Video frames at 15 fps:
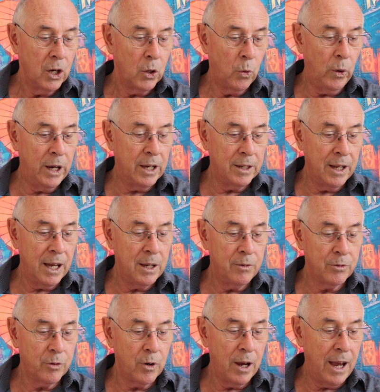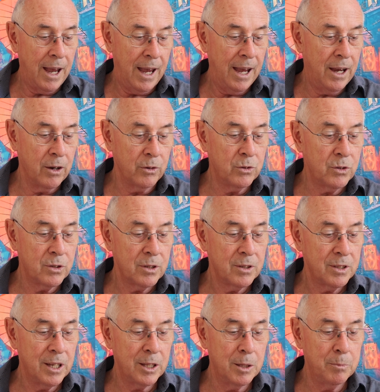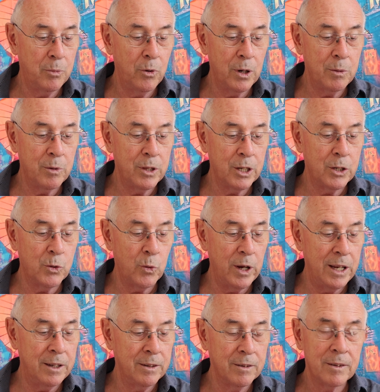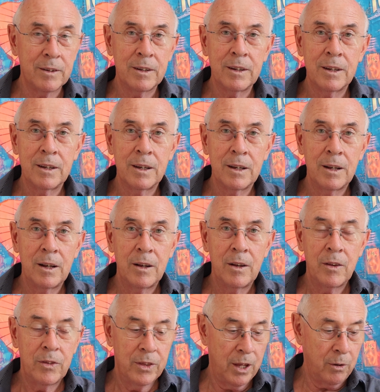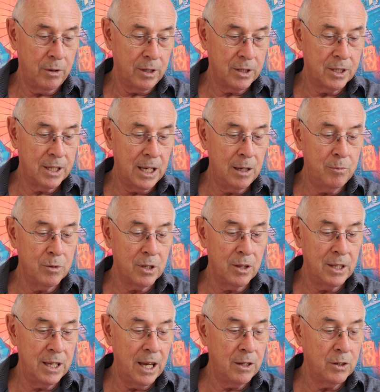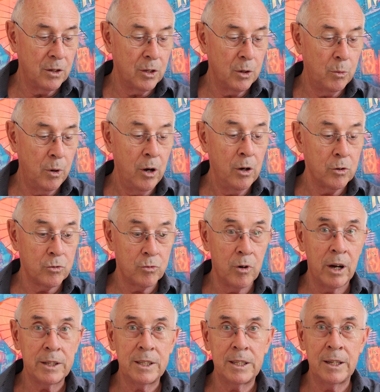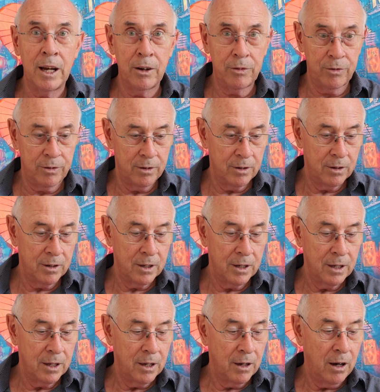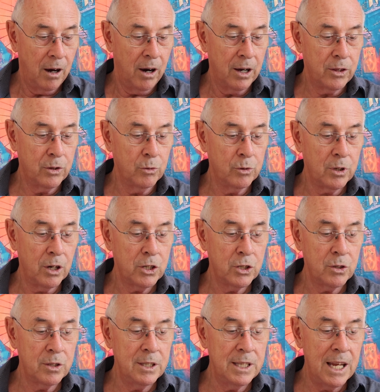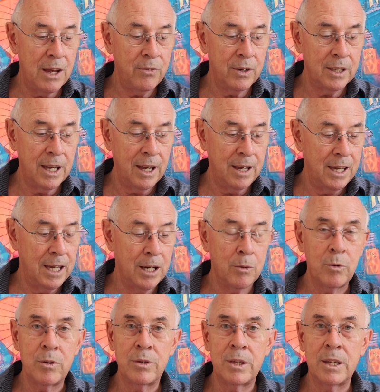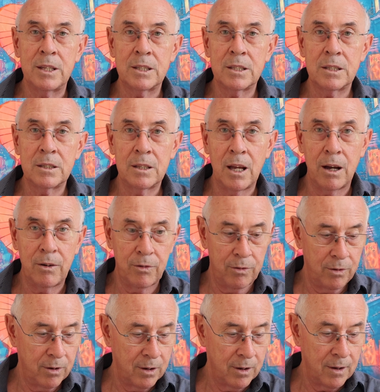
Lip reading: "Queer name for a house," said the boy with a grin, "though it seems at the end of the world right enough. I thought I should never get here with this stuff.